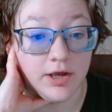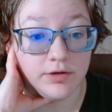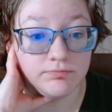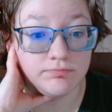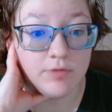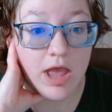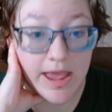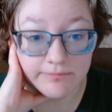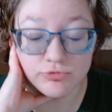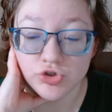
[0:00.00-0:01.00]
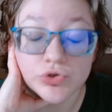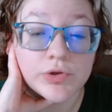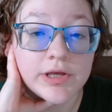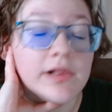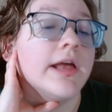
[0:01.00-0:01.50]
I am
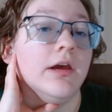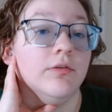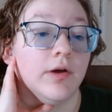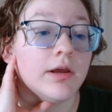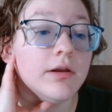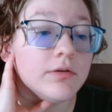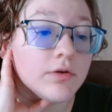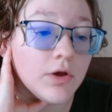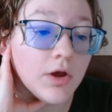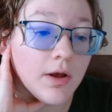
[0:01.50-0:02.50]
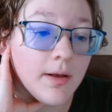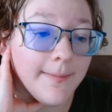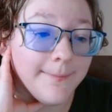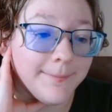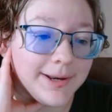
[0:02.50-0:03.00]
truly glad I read it.
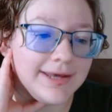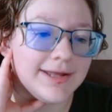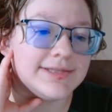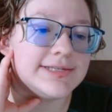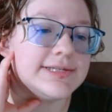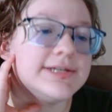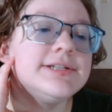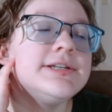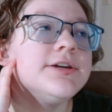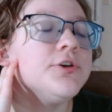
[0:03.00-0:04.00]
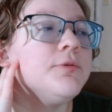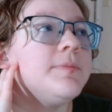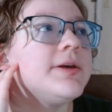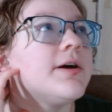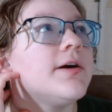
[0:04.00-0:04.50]
But it gets C tier
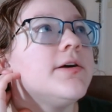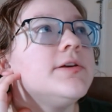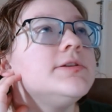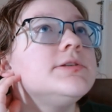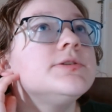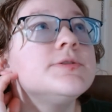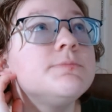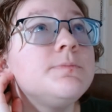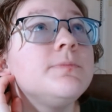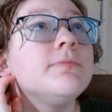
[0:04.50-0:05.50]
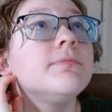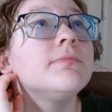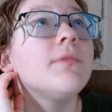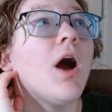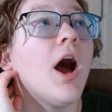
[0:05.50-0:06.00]
because
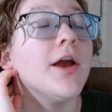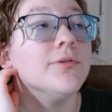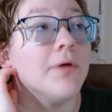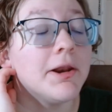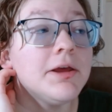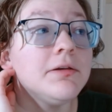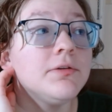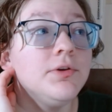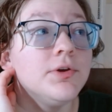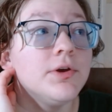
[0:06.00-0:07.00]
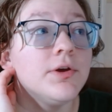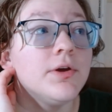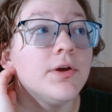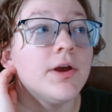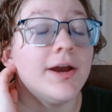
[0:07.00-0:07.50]
I read it,
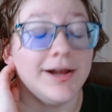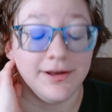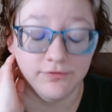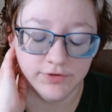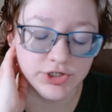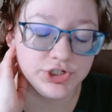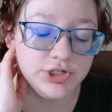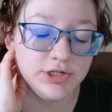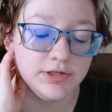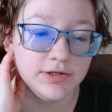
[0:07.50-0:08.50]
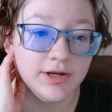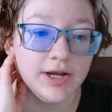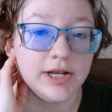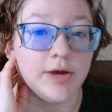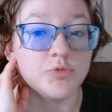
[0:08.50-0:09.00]
and I finished it,
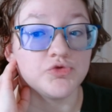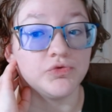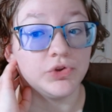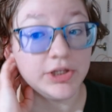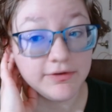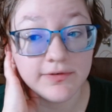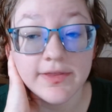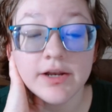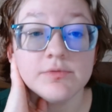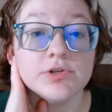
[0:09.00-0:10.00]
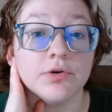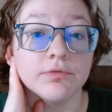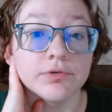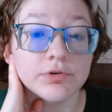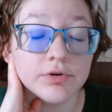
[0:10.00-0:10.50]
and I was relieved that it was
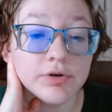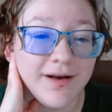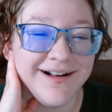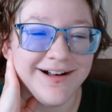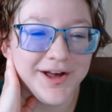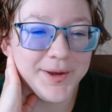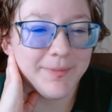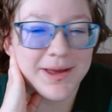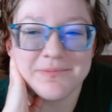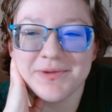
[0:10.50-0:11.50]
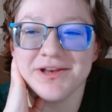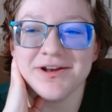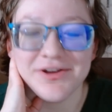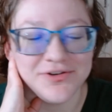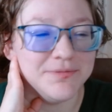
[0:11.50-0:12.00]
over. In my
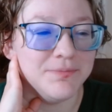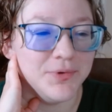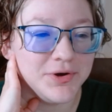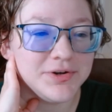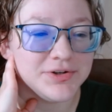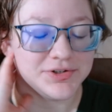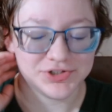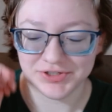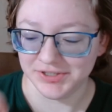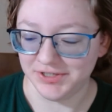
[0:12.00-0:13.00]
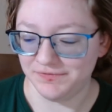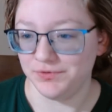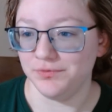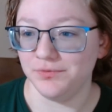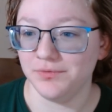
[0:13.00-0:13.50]
opinion, a good book should leave
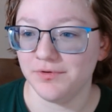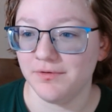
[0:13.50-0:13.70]
you...